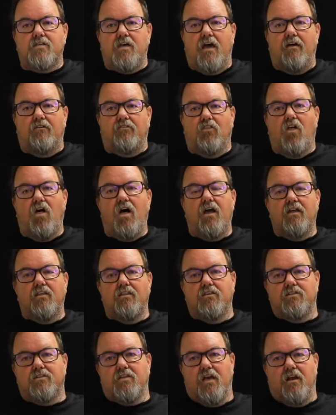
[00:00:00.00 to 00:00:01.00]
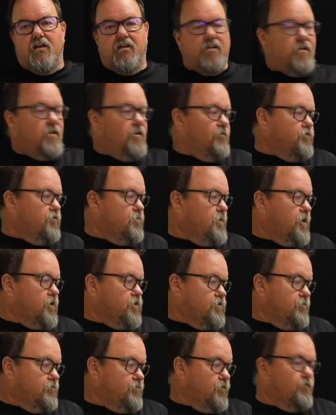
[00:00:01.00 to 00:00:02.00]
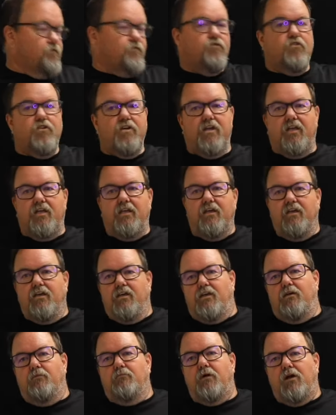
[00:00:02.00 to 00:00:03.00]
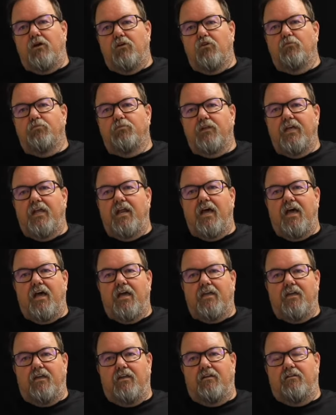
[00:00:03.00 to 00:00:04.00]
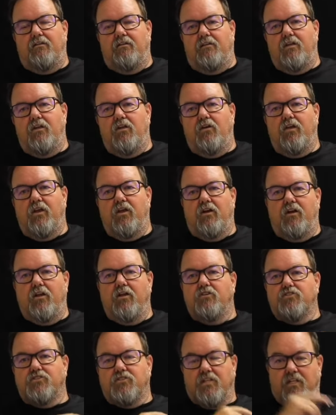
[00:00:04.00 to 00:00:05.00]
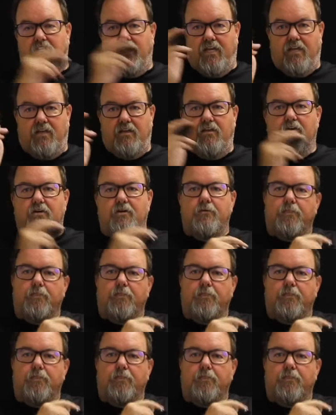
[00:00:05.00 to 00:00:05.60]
I have a lot of this kind of information for free in my group Lead Hacking, here's the link.